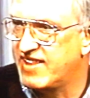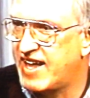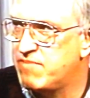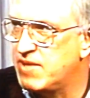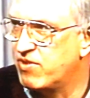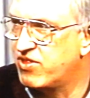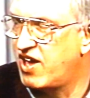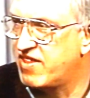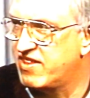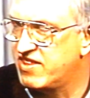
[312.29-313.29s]
A lot of people
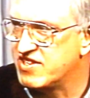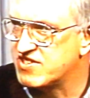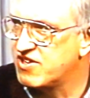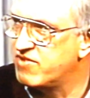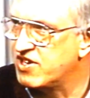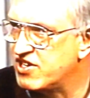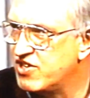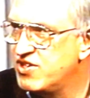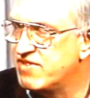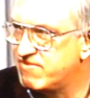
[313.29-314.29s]
thought that the Soviet
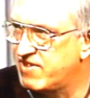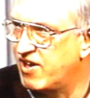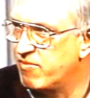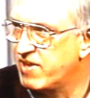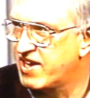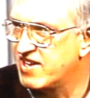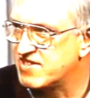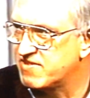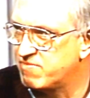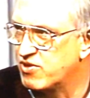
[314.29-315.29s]
Union fell
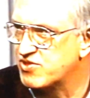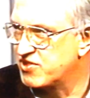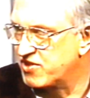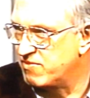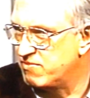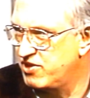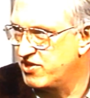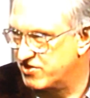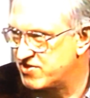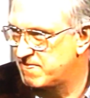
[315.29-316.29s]
because of personal
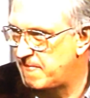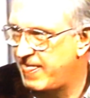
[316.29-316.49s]
computers